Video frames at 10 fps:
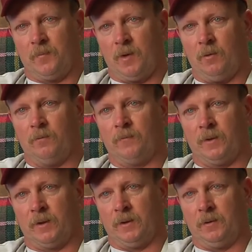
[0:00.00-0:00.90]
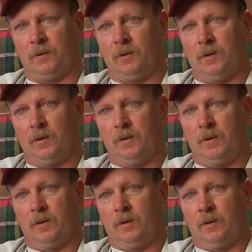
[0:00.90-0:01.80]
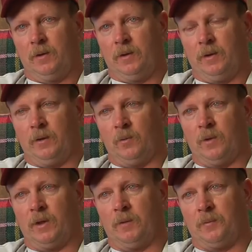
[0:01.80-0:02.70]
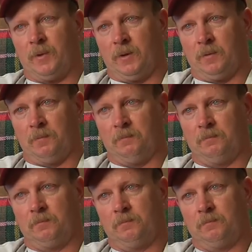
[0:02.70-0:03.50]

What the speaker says: Hopefully it will help them